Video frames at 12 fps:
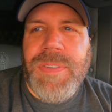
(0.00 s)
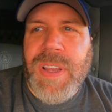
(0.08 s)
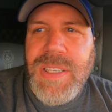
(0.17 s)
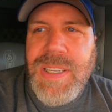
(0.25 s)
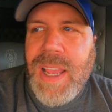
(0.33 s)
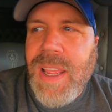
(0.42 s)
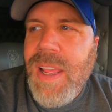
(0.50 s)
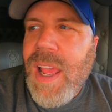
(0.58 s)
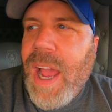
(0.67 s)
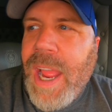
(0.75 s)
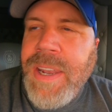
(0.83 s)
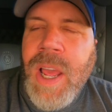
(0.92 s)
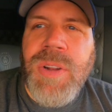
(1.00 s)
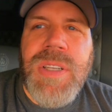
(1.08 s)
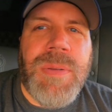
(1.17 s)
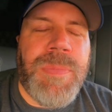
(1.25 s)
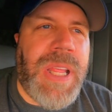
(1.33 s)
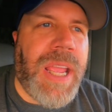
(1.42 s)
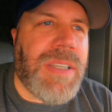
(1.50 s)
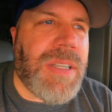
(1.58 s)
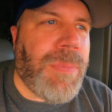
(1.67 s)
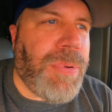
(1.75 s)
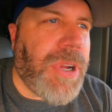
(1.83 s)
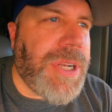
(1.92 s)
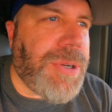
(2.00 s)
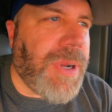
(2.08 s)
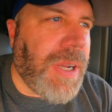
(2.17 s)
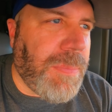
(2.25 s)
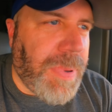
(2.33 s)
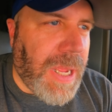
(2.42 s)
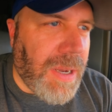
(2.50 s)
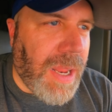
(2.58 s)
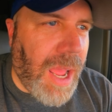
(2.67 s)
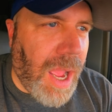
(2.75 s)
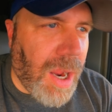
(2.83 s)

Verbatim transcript: fixed. I noticed some things on a pre-trip and